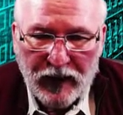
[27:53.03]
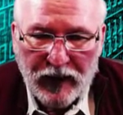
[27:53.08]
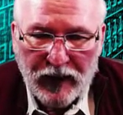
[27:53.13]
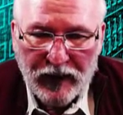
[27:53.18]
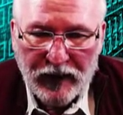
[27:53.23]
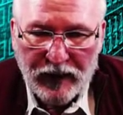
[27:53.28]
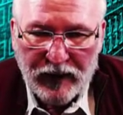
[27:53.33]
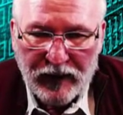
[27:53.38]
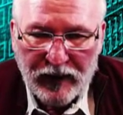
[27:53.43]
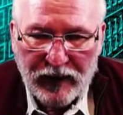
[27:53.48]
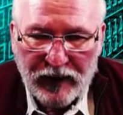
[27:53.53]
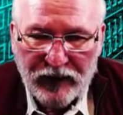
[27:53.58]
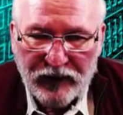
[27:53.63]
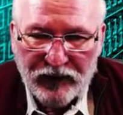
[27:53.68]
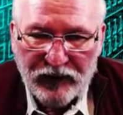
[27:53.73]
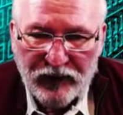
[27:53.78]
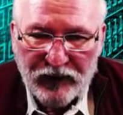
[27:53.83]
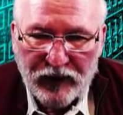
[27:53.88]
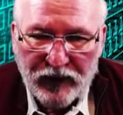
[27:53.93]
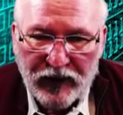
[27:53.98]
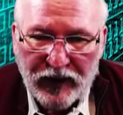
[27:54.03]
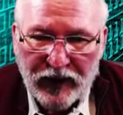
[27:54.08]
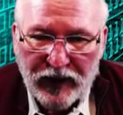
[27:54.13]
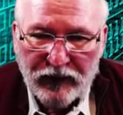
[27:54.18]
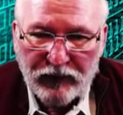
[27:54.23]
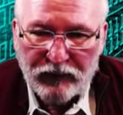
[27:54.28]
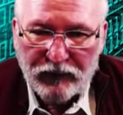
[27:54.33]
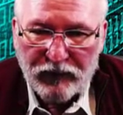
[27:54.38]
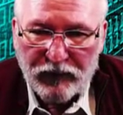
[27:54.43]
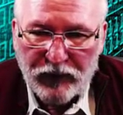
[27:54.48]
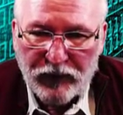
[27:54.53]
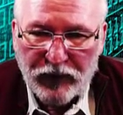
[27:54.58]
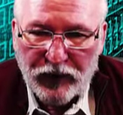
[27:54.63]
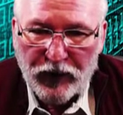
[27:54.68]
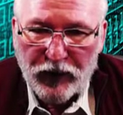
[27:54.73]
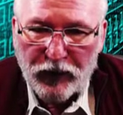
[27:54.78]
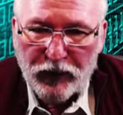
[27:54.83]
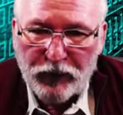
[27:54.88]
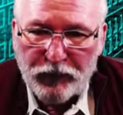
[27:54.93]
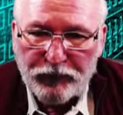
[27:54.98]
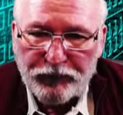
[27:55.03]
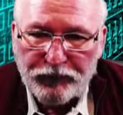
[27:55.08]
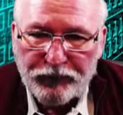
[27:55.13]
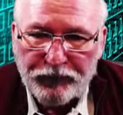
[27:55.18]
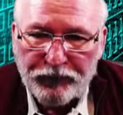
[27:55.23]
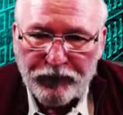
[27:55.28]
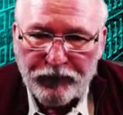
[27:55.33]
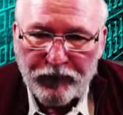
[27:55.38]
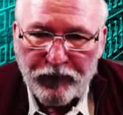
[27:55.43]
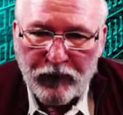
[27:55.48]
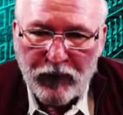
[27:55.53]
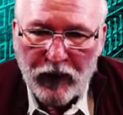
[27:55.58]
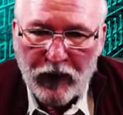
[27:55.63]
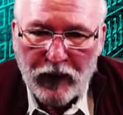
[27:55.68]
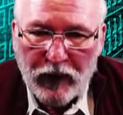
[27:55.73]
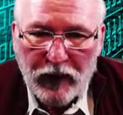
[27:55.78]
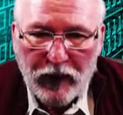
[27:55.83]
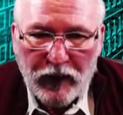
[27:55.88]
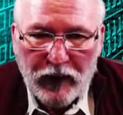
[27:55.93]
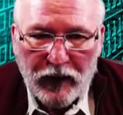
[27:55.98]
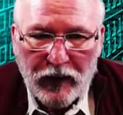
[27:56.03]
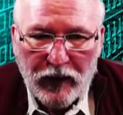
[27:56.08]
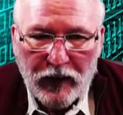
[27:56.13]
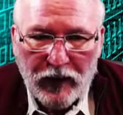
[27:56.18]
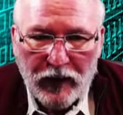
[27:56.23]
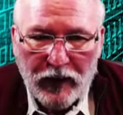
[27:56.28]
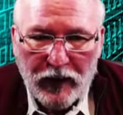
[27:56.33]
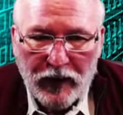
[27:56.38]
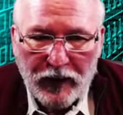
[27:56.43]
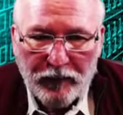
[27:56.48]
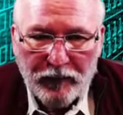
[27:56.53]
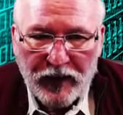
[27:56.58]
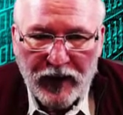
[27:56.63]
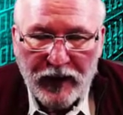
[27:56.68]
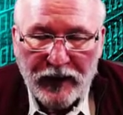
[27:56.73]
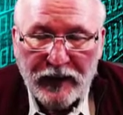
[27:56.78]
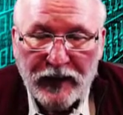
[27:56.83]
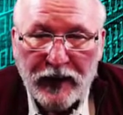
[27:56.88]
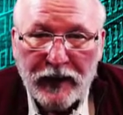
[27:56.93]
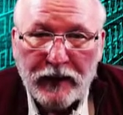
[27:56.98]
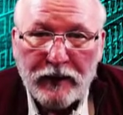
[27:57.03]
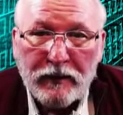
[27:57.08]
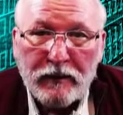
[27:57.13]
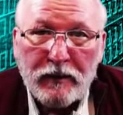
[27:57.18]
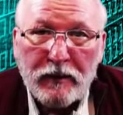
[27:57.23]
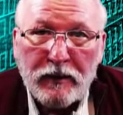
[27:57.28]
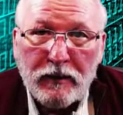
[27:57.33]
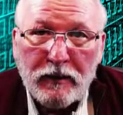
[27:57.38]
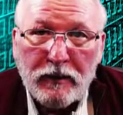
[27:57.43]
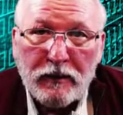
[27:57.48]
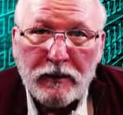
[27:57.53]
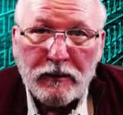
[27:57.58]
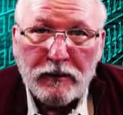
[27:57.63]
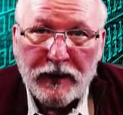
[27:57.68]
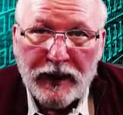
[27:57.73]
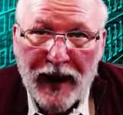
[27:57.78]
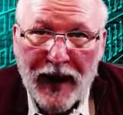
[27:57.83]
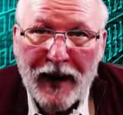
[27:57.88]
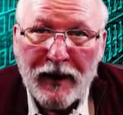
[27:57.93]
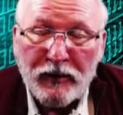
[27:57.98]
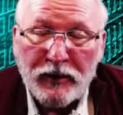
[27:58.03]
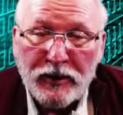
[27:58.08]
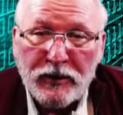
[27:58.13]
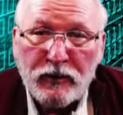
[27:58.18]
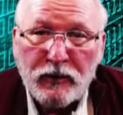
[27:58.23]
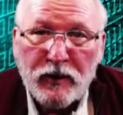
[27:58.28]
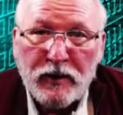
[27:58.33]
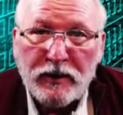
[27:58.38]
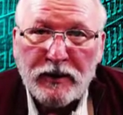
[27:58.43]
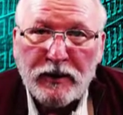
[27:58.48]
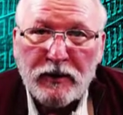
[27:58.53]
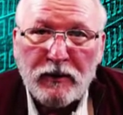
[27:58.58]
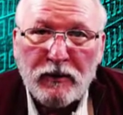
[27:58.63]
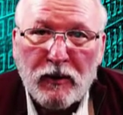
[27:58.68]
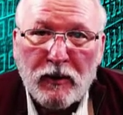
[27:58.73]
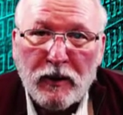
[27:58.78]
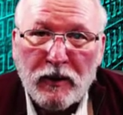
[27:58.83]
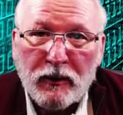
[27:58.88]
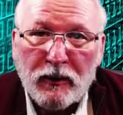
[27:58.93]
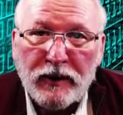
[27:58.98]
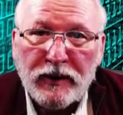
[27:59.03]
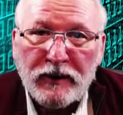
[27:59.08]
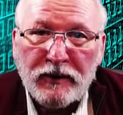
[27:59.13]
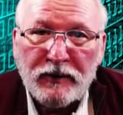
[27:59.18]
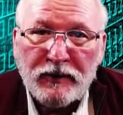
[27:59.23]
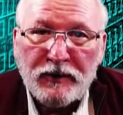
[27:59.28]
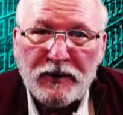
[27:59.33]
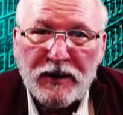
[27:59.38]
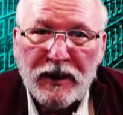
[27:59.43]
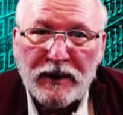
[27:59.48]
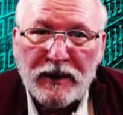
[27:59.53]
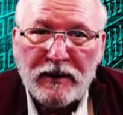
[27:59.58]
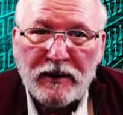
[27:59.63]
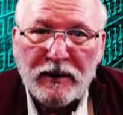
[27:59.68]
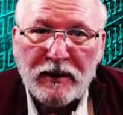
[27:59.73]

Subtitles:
going to answer N for no. And then now is where you are going to